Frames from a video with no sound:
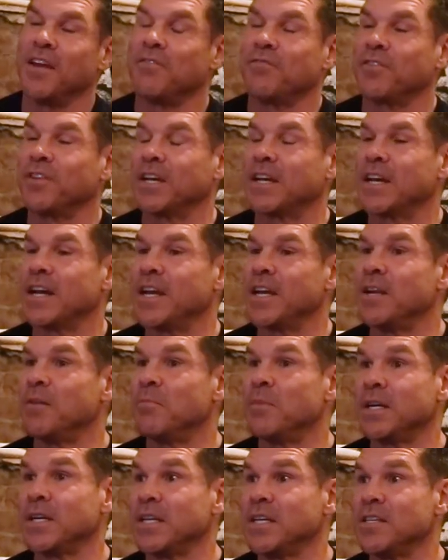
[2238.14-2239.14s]
And for the kind of
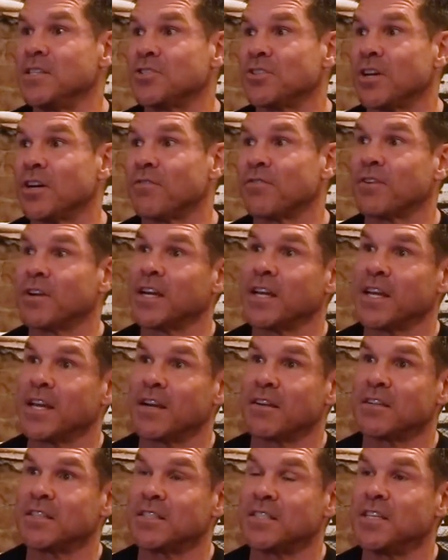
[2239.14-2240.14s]
money he's offering, I
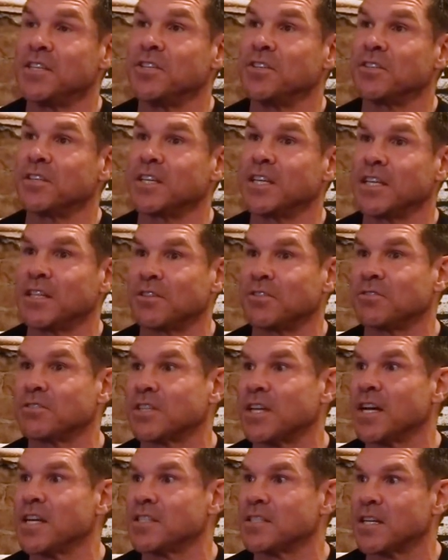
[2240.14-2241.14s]
guarantee you can get
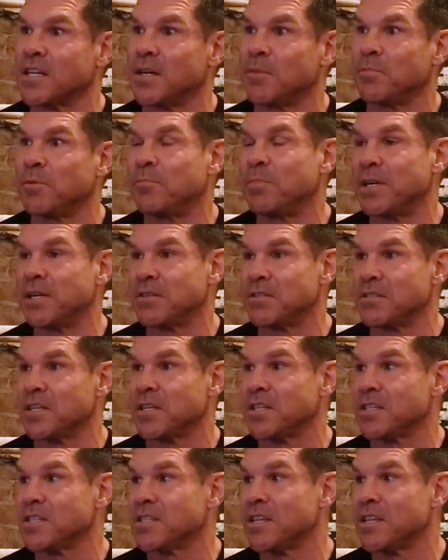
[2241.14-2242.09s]
those guys a couple pounds under